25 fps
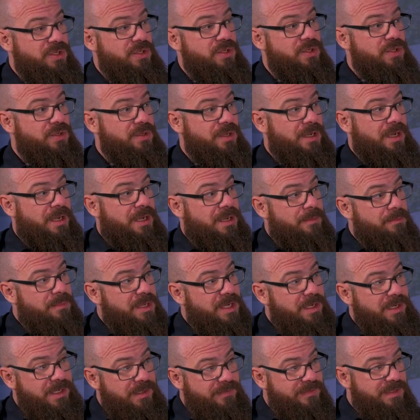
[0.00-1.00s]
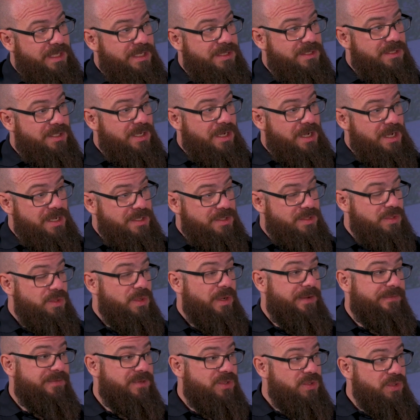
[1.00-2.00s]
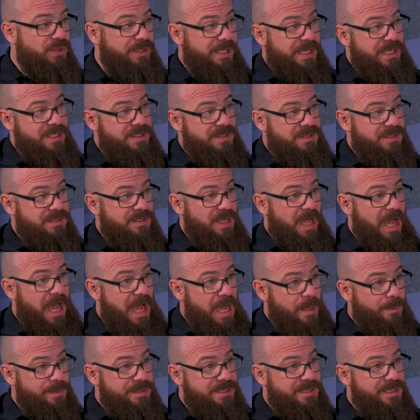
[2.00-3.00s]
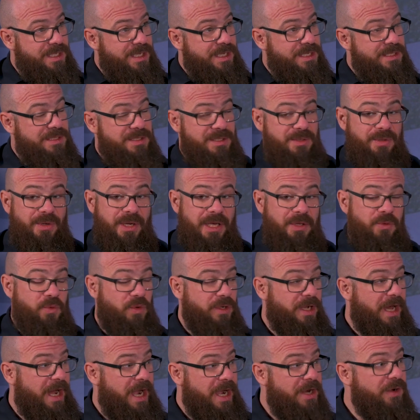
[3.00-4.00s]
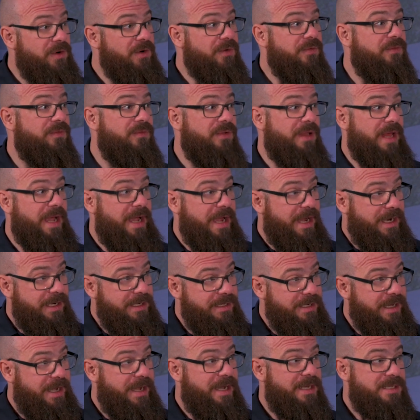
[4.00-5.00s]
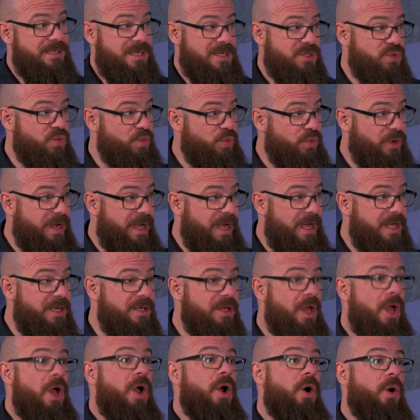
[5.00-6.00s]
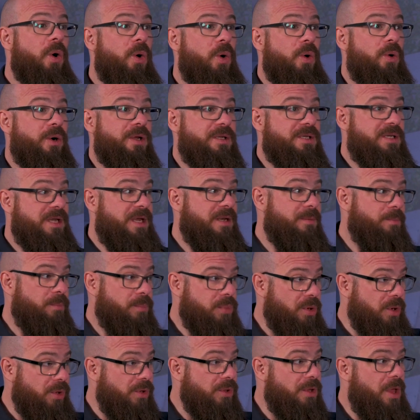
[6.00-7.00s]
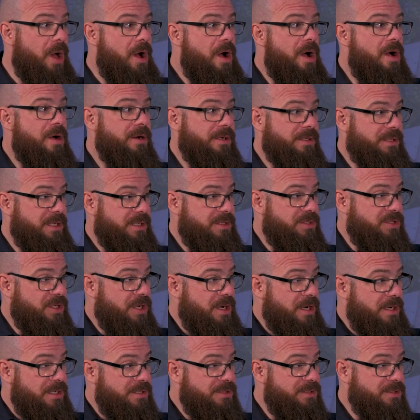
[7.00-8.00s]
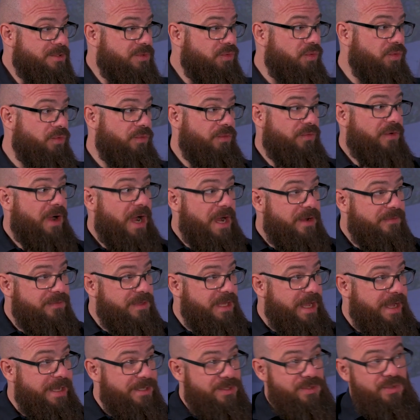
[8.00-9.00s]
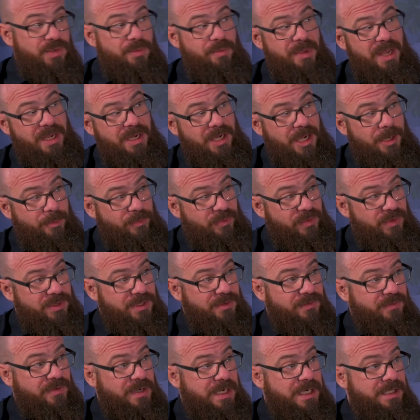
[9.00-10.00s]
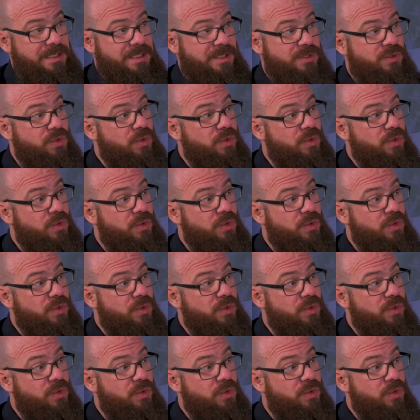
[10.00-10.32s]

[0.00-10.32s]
you, in the middle of that task you have 2 days absence, it will either flag that as red, or it can prolong the task to 5 days to make up for the fact that